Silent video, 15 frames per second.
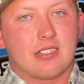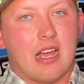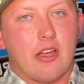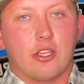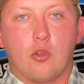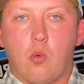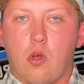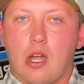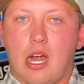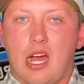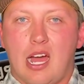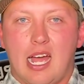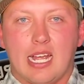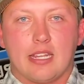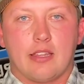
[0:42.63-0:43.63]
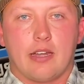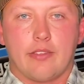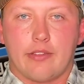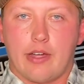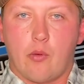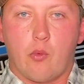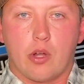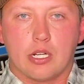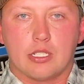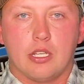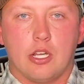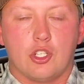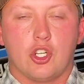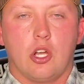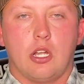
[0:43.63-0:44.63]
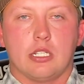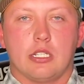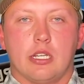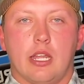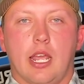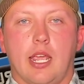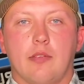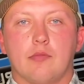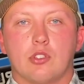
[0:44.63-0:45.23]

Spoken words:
how you want to hide that I want to touch on today.